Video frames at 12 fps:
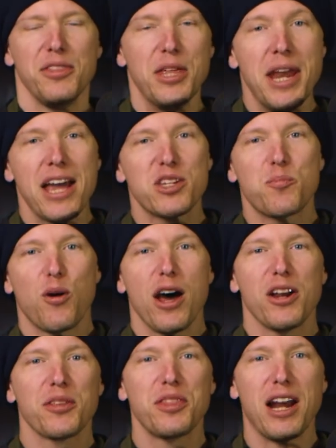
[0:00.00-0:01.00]
The next
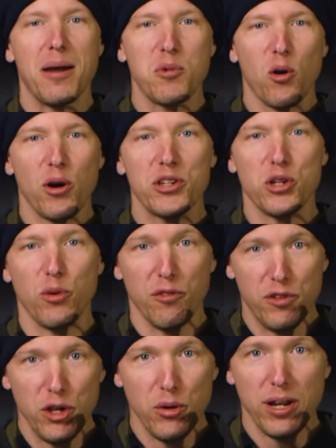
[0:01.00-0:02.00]
product that I'm going to
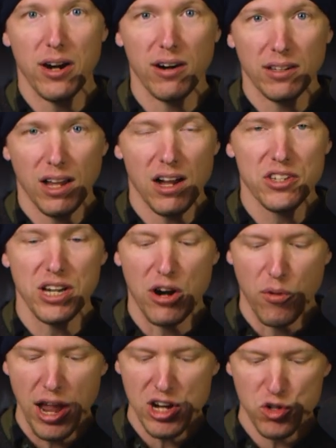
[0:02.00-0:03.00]
review here at
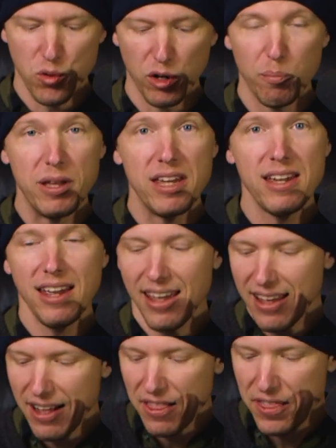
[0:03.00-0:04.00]
Lochside Ranch will be
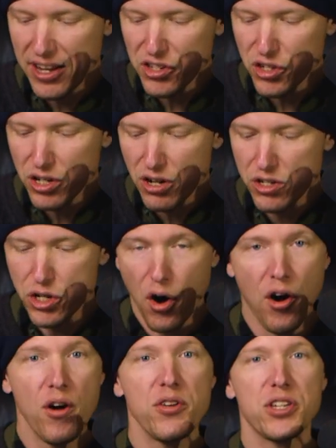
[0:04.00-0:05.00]
this
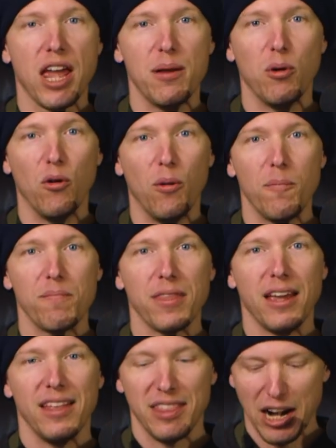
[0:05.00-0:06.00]
turntable
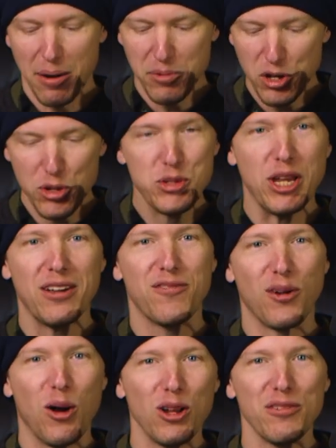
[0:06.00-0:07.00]
that I'm using
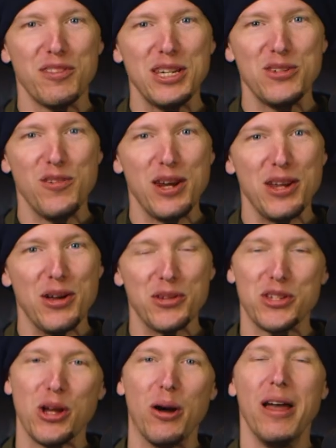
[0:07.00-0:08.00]
for all of these
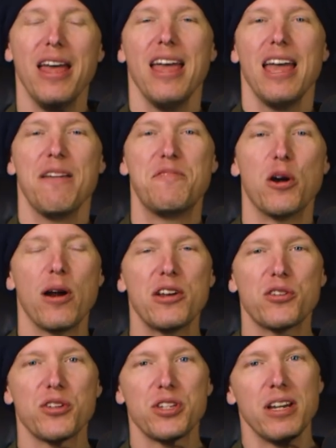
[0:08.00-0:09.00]
videos. So if you're
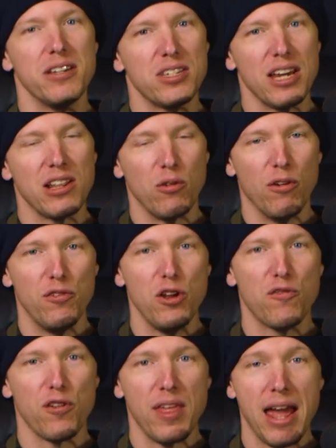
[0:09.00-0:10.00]
interested in seeing the
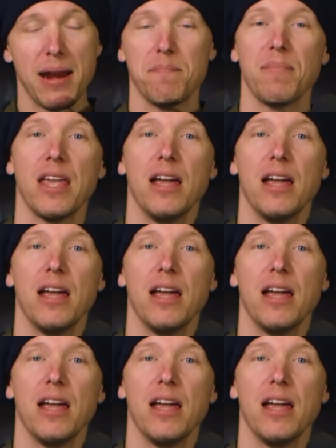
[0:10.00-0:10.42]
review for that,